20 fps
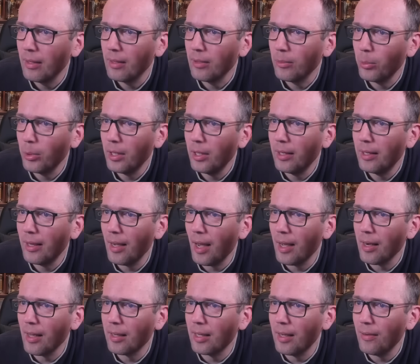We got
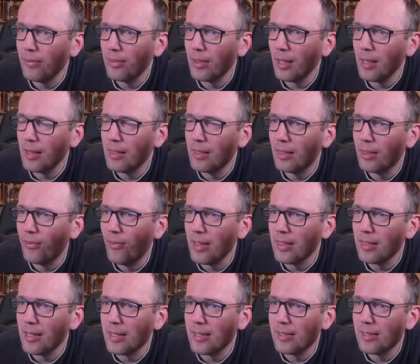a gifted
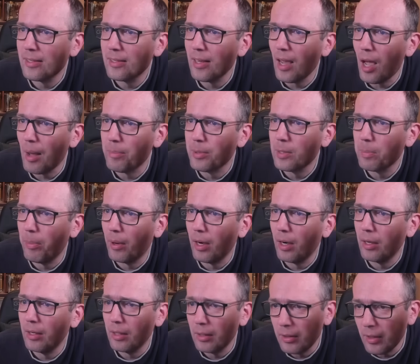20 subs
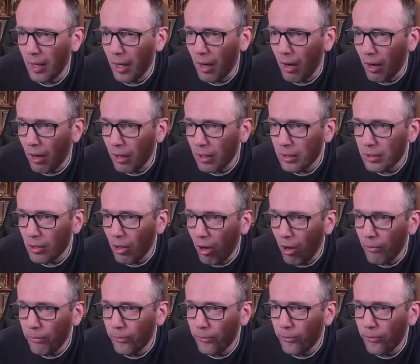by the Art
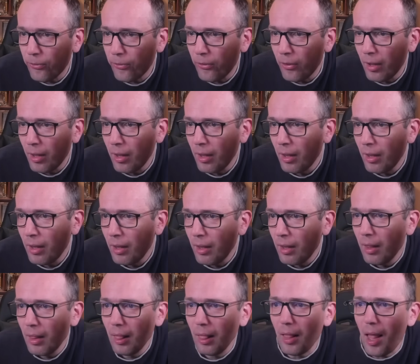of
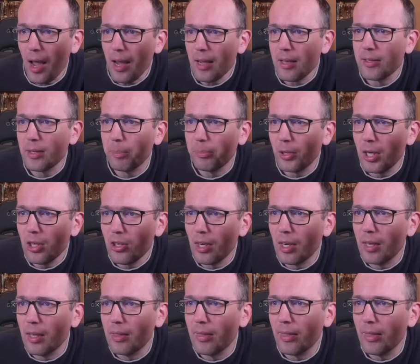Lions. Appreciate it.